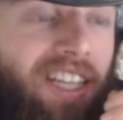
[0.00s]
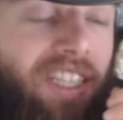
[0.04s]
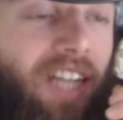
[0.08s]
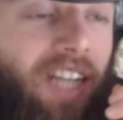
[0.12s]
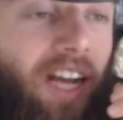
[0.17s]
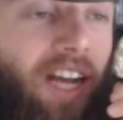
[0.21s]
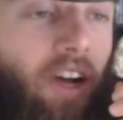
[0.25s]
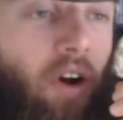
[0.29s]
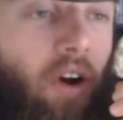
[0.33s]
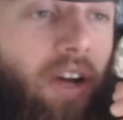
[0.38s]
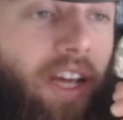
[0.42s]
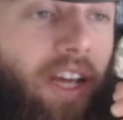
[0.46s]

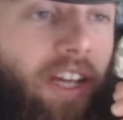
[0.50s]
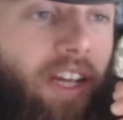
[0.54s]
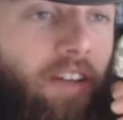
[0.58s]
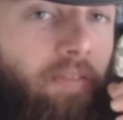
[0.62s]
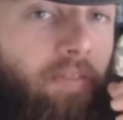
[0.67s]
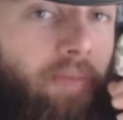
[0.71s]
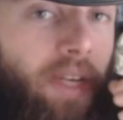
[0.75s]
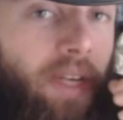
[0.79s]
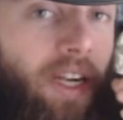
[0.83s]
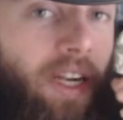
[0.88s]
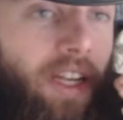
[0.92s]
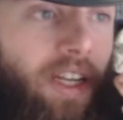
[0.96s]
like, okay, give
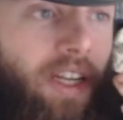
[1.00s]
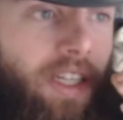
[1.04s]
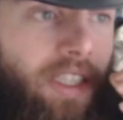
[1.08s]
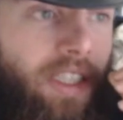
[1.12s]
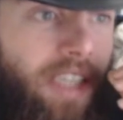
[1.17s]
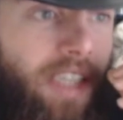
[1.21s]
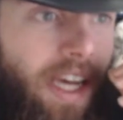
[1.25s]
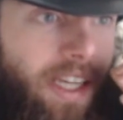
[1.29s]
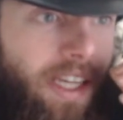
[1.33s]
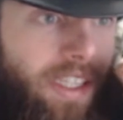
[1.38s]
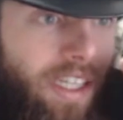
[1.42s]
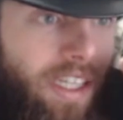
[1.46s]
me a little
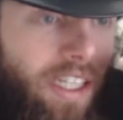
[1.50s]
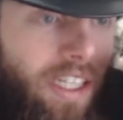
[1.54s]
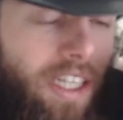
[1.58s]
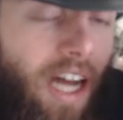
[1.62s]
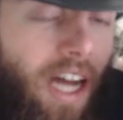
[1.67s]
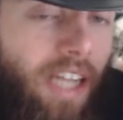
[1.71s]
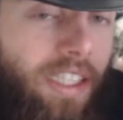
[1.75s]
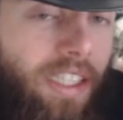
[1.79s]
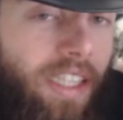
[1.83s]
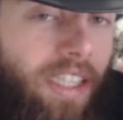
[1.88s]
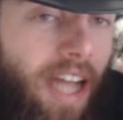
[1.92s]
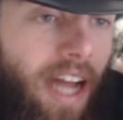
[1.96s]
taste. He
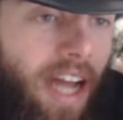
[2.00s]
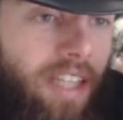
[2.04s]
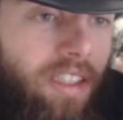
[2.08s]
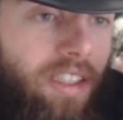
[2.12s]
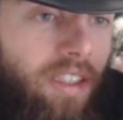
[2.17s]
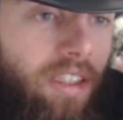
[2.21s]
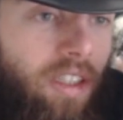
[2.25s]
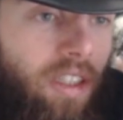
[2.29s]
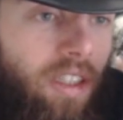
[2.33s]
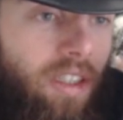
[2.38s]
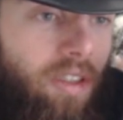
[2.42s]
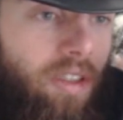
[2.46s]
does
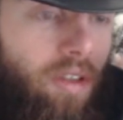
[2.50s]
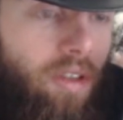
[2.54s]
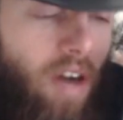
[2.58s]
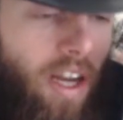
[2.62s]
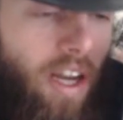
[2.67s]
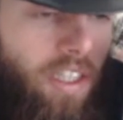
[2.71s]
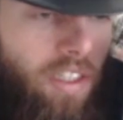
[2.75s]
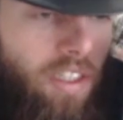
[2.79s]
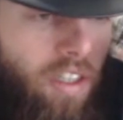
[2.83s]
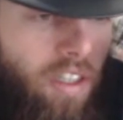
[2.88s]
that, tries to